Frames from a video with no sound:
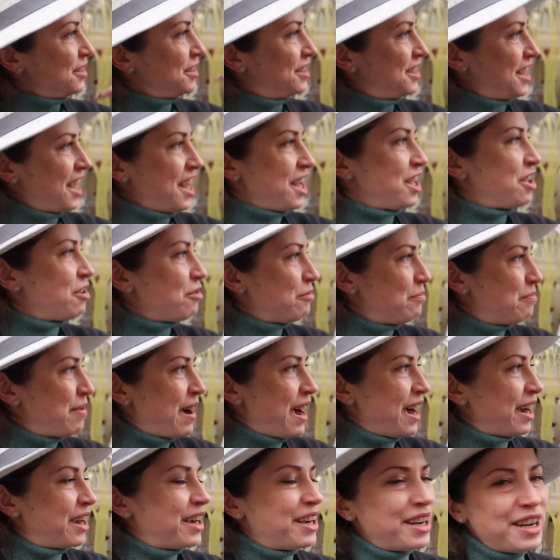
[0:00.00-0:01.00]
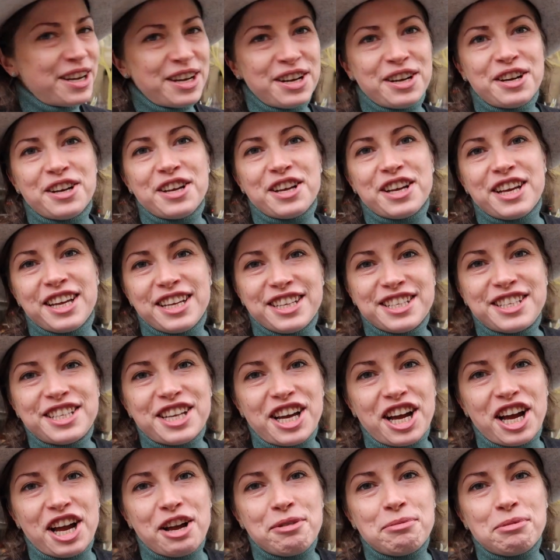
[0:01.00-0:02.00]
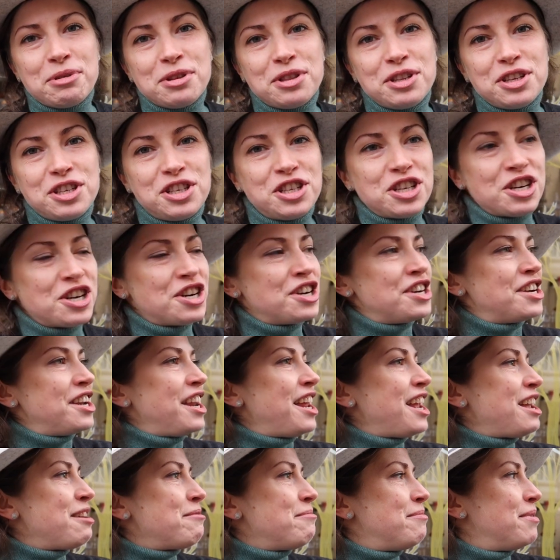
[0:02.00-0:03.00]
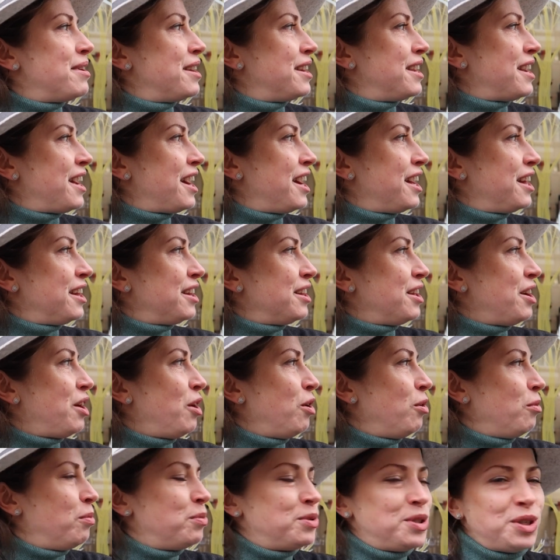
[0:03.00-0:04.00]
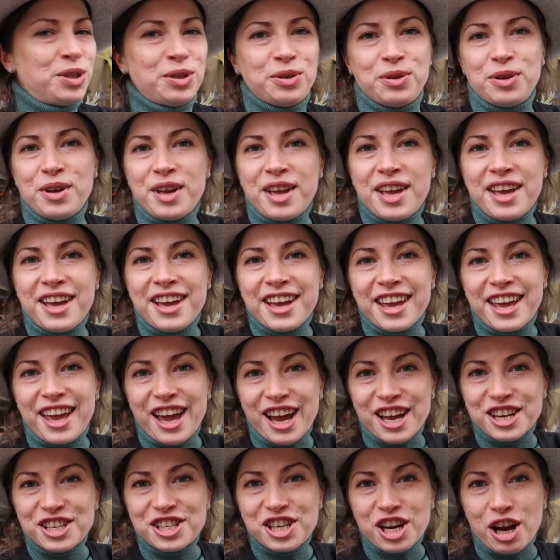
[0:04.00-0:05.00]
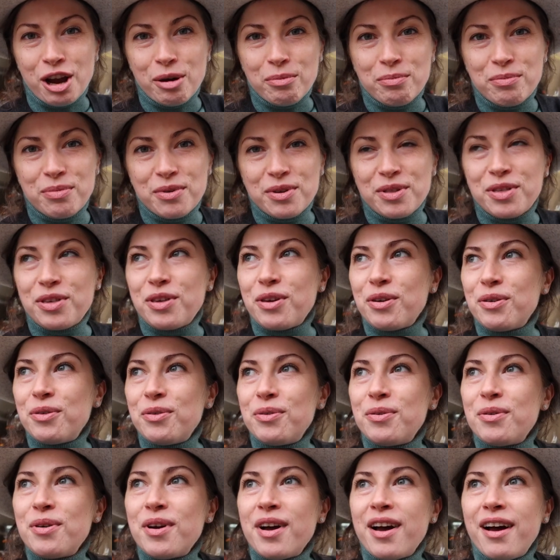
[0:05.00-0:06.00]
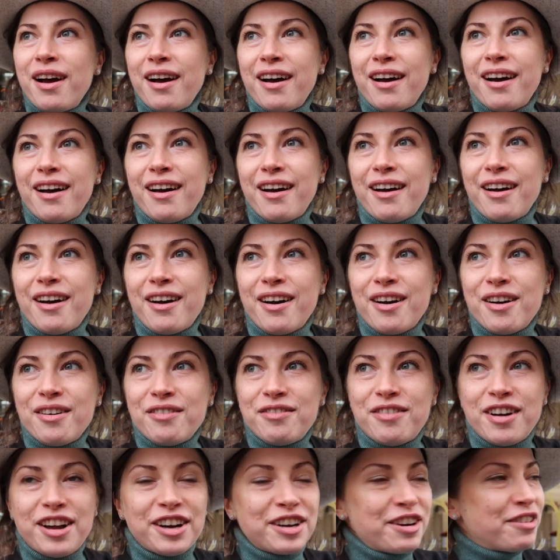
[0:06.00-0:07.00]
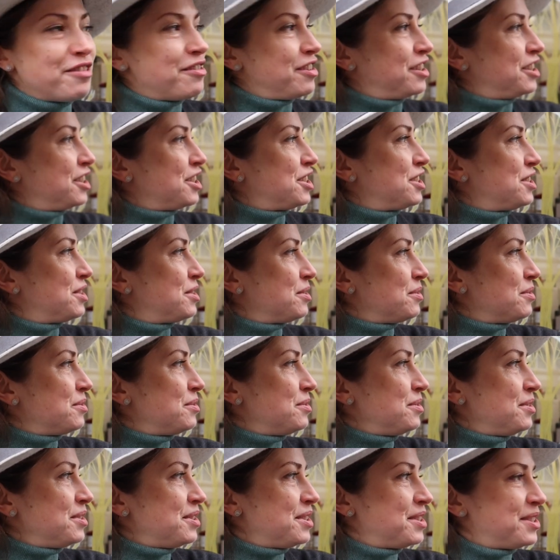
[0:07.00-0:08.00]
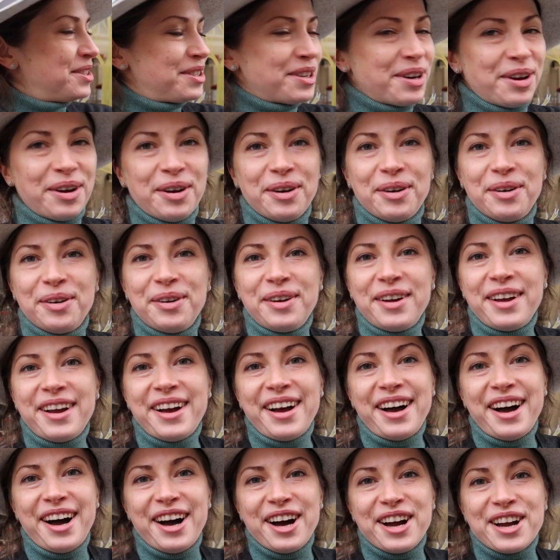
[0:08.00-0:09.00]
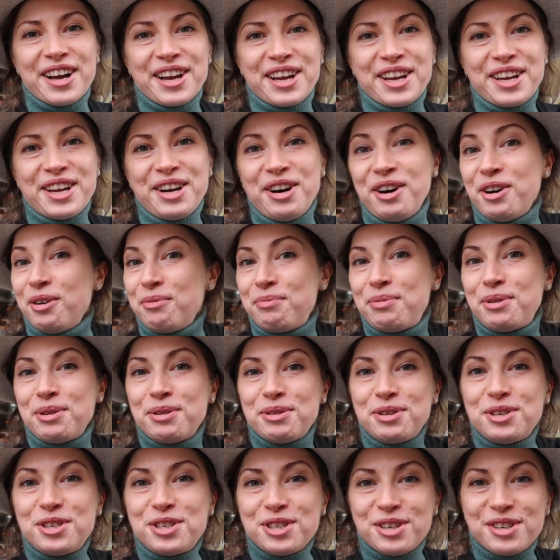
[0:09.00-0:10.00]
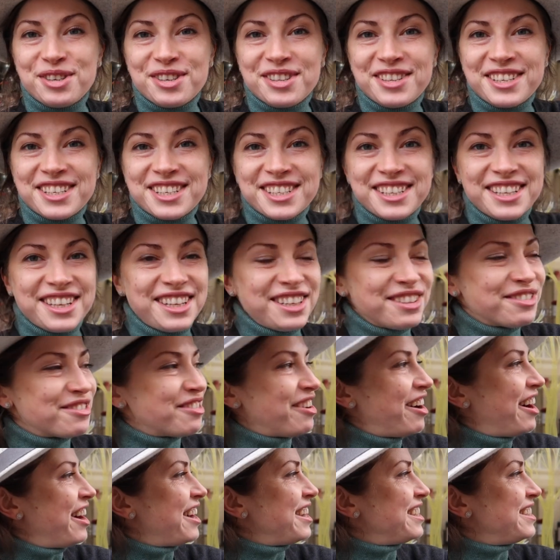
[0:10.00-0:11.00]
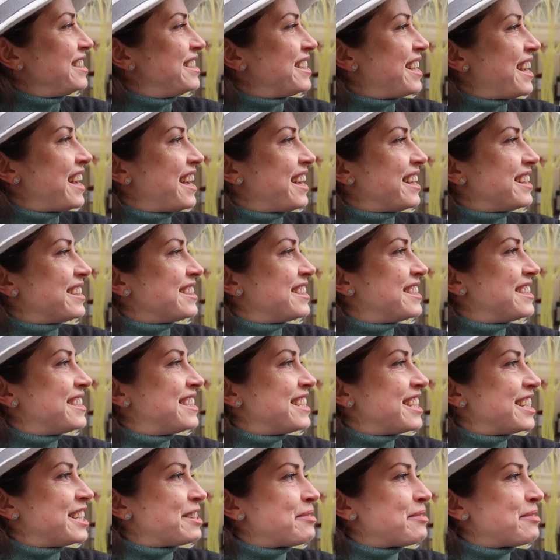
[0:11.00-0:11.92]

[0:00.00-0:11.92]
take you back in time on the journey, but I'll hope to catch up with you very, very soon. So I hope you enjoy this little ride, and